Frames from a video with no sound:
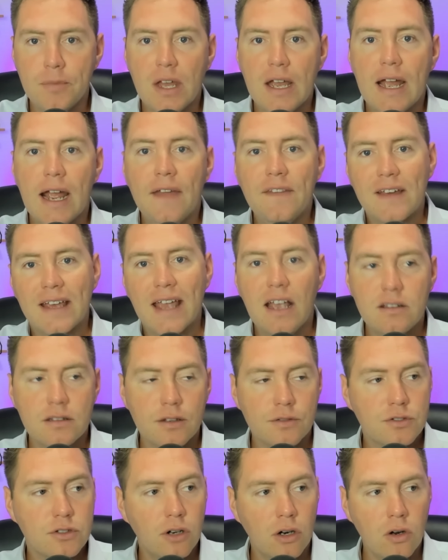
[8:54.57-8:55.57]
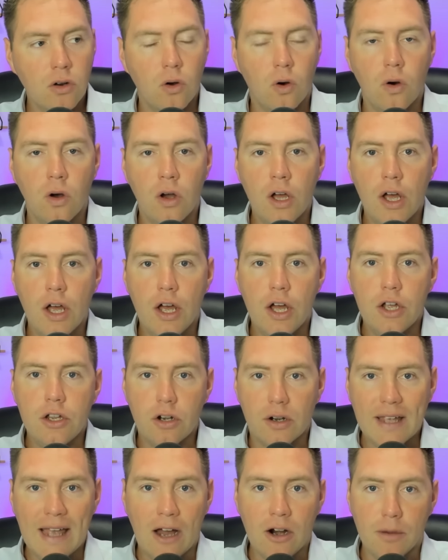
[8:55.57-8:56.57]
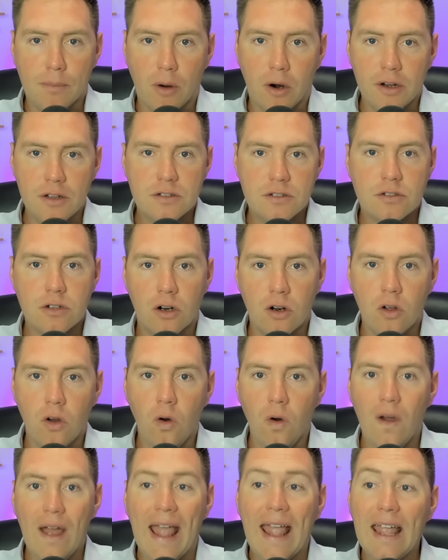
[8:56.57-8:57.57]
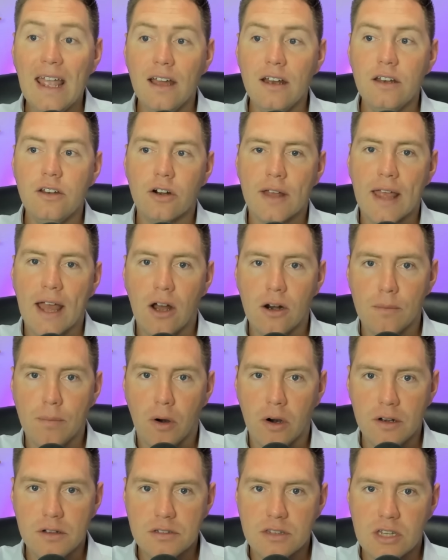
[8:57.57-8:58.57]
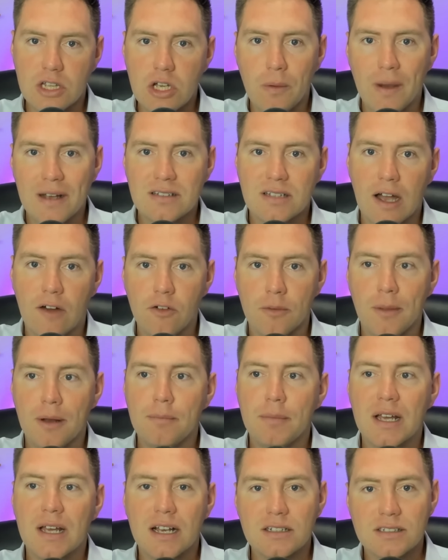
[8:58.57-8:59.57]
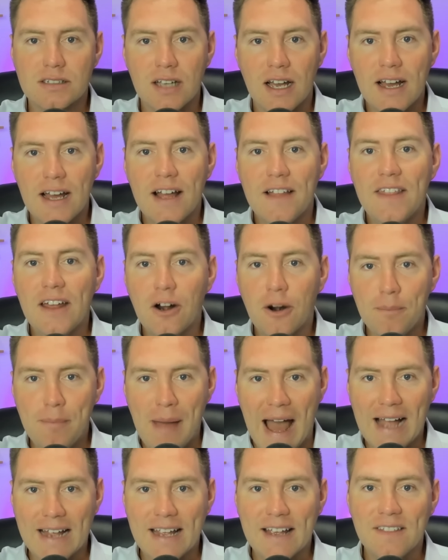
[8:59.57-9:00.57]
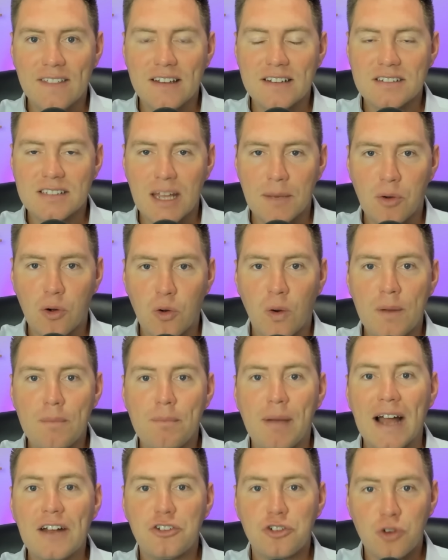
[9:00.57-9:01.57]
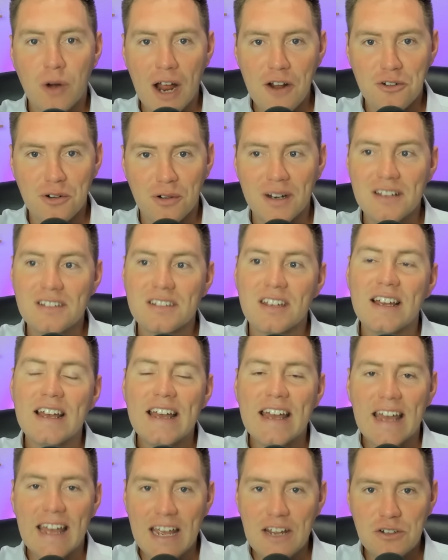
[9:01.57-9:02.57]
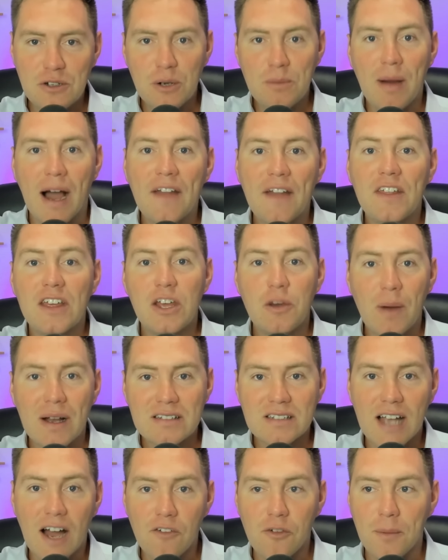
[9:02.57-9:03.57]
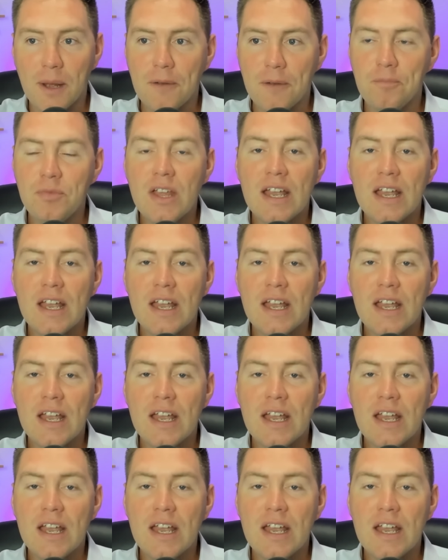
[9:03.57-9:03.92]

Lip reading: In the case of Circle, your counterparty Circle and your counterparty is the U.S. government because they are backing the stablecoin by treasuries issued by the U.S. government.